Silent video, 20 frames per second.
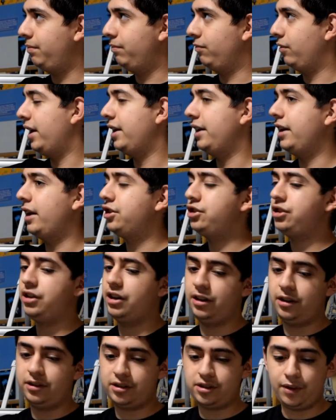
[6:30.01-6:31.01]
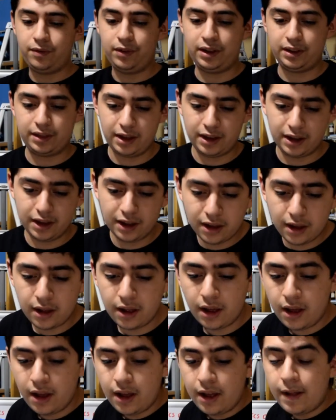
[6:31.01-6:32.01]
radiation and stuff like that.
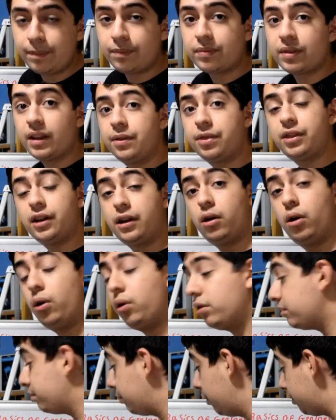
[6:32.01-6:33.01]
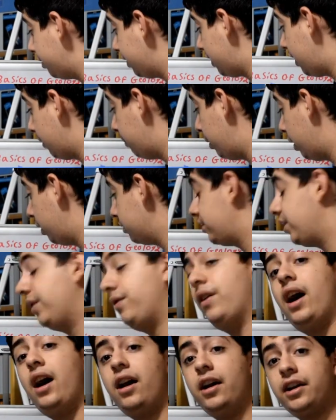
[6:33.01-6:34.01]
The core is mostly composed of
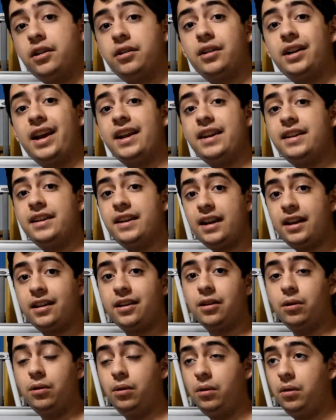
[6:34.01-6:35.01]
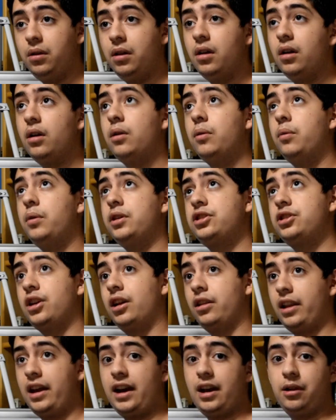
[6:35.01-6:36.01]
iron and nickel, which
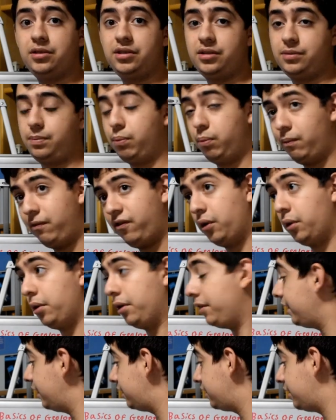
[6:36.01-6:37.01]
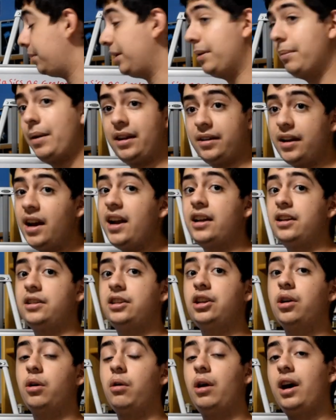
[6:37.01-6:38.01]
allows for it to be magnetic.
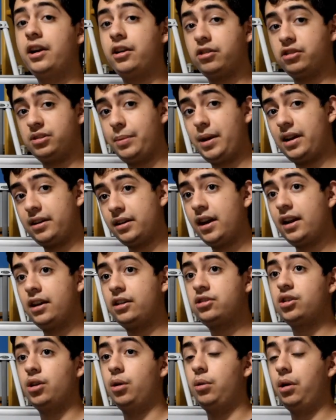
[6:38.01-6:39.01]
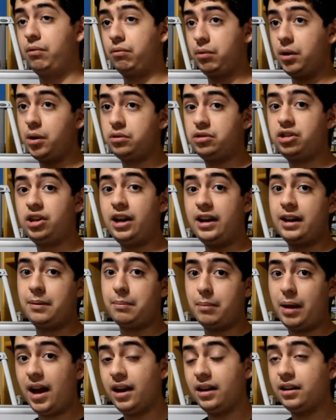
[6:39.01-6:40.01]
You know, iron's magnetic, so a rotating
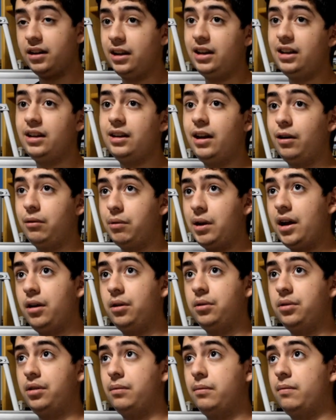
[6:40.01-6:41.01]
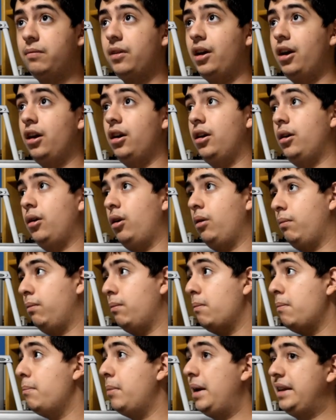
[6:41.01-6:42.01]
magnet around uh,
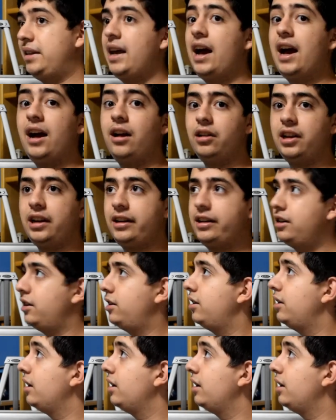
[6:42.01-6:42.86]
metallic